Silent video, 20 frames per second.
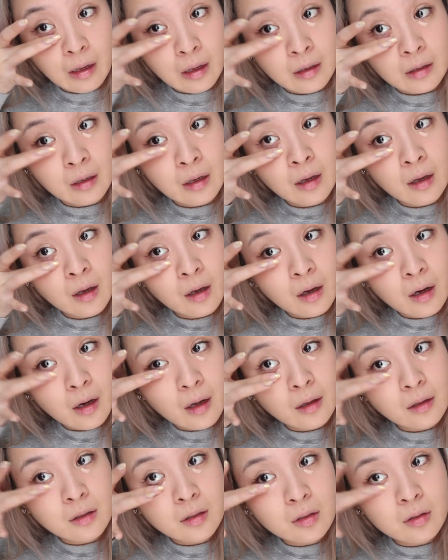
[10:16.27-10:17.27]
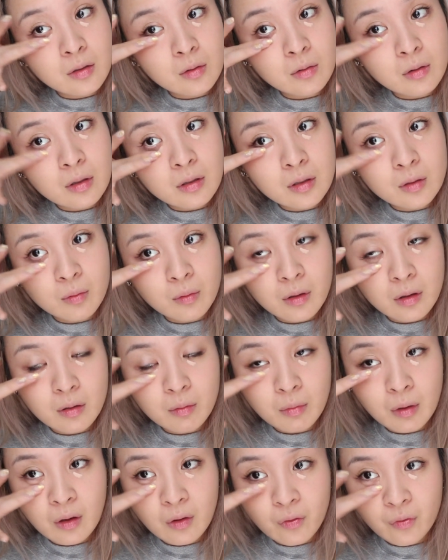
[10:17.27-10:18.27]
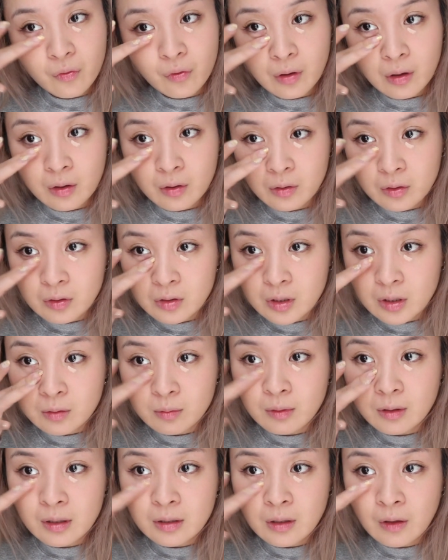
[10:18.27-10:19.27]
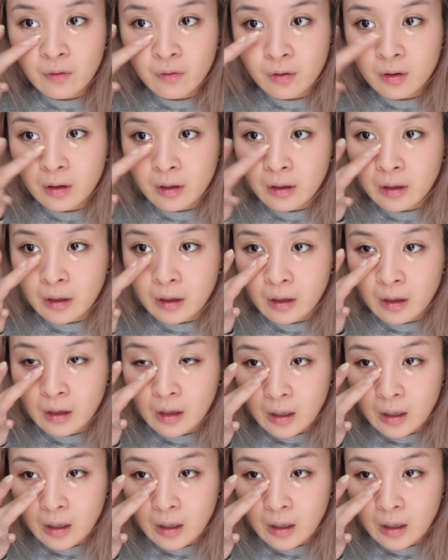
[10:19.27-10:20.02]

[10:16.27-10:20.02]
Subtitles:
And I like to do this with my fingers just because I feel like